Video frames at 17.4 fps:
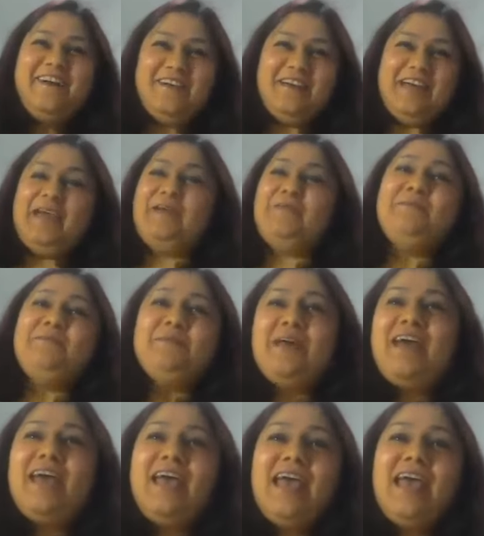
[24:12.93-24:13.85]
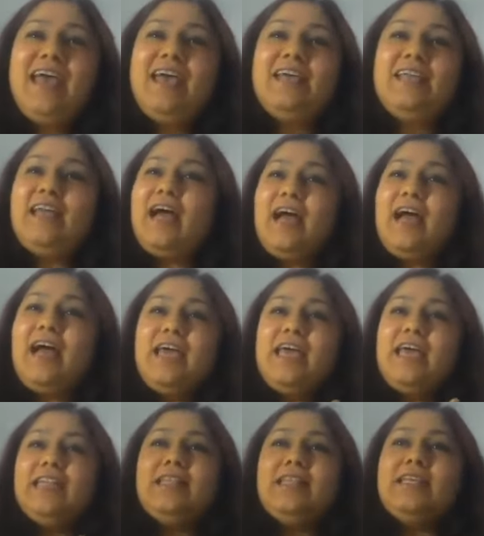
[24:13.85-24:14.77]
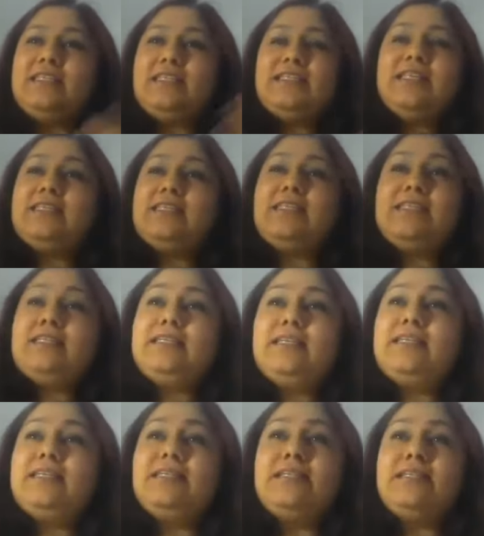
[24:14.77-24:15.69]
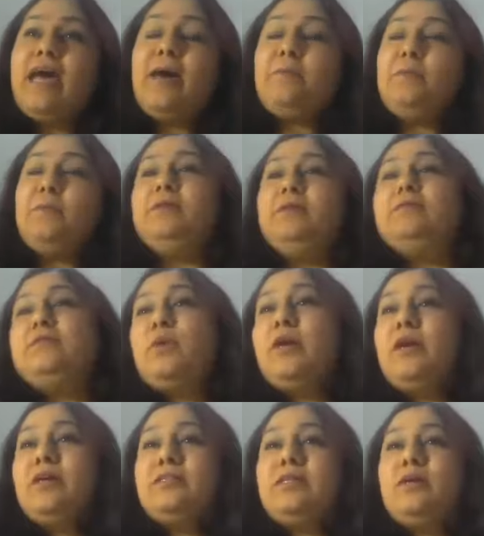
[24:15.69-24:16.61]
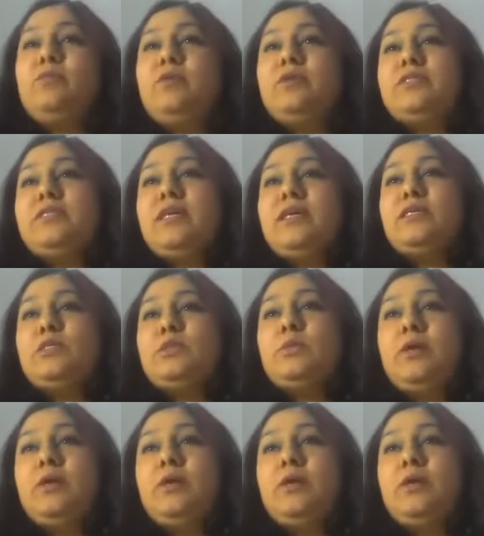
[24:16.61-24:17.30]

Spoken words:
Okay. And this incident happens where someone says,